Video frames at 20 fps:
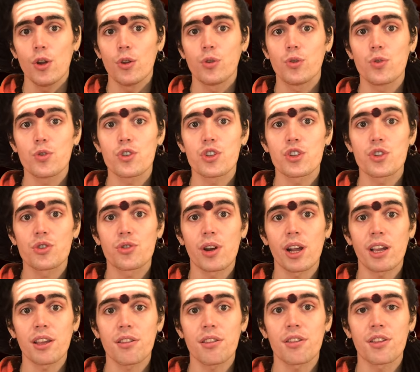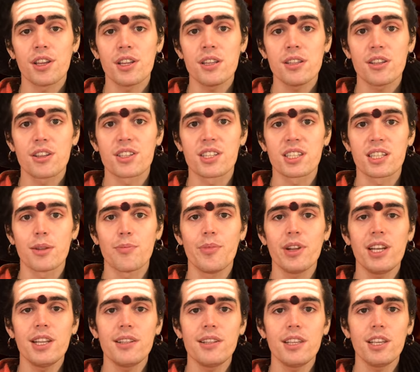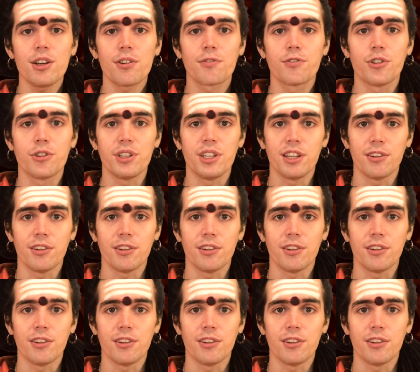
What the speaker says: to strengthen the stability of the